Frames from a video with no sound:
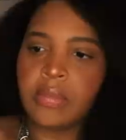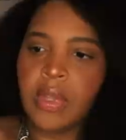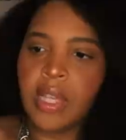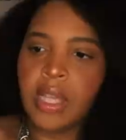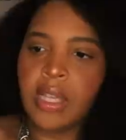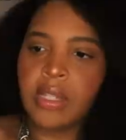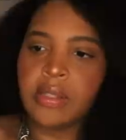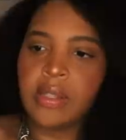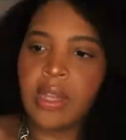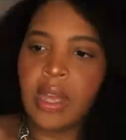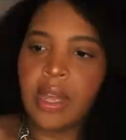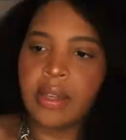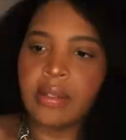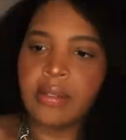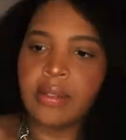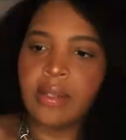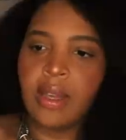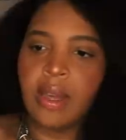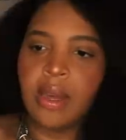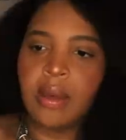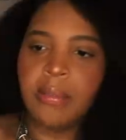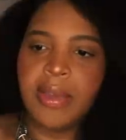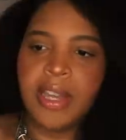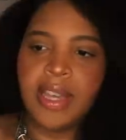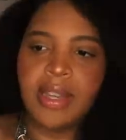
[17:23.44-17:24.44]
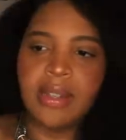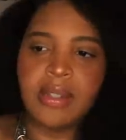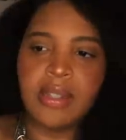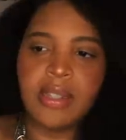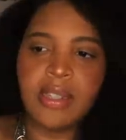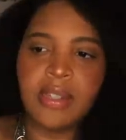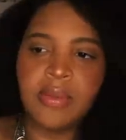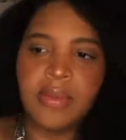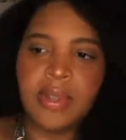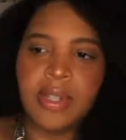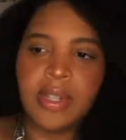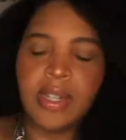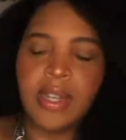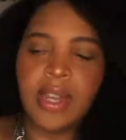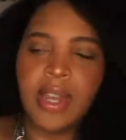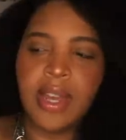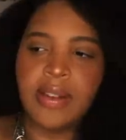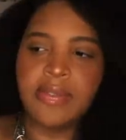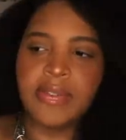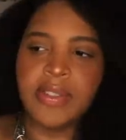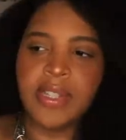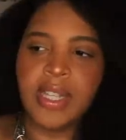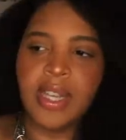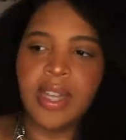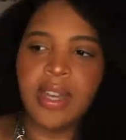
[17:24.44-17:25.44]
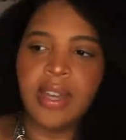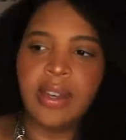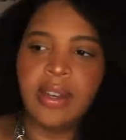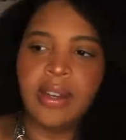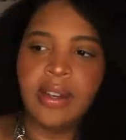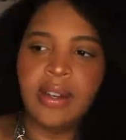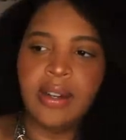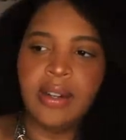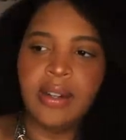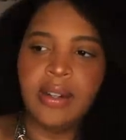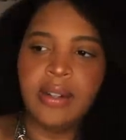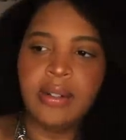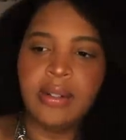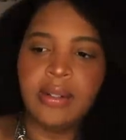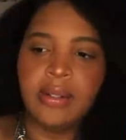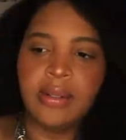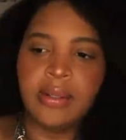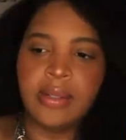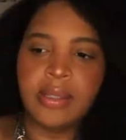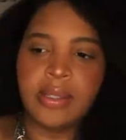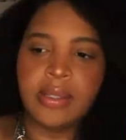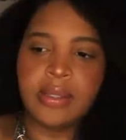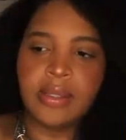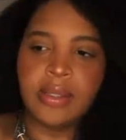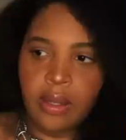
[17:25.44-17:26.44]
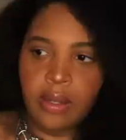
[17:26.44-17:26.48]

Exactly. How bad do you really have to go?